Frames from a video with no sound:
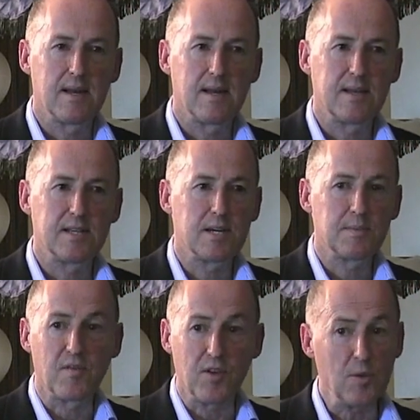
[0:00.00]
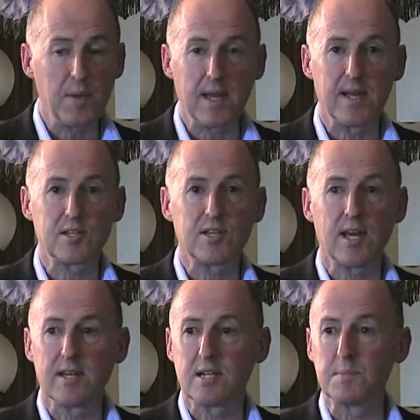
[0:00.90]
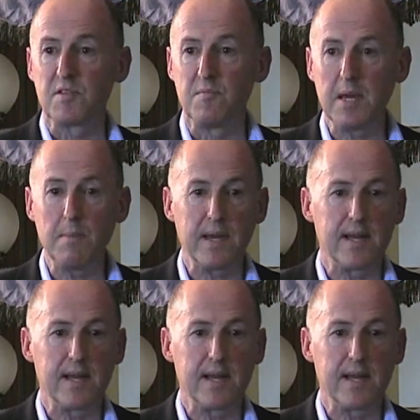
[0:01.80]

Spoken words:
in terms of you being here today, in terms of me being